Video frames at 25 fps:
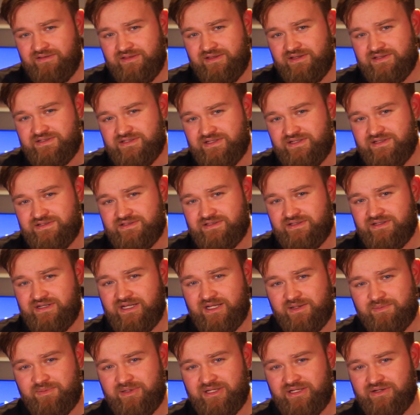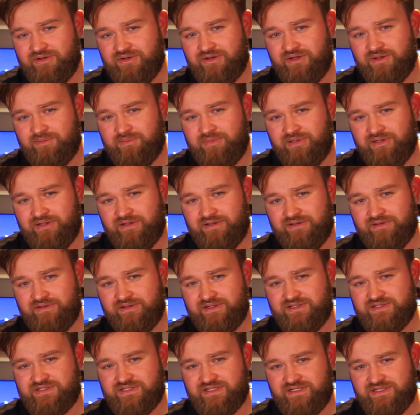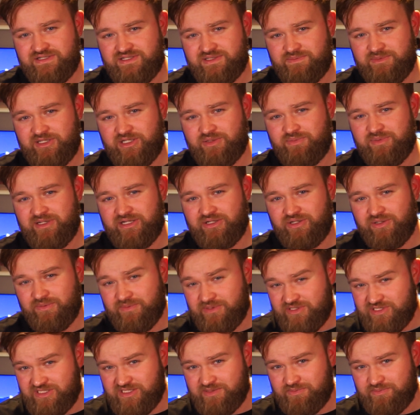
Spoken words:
this is the neck pickup, this is the middle pickup, this is the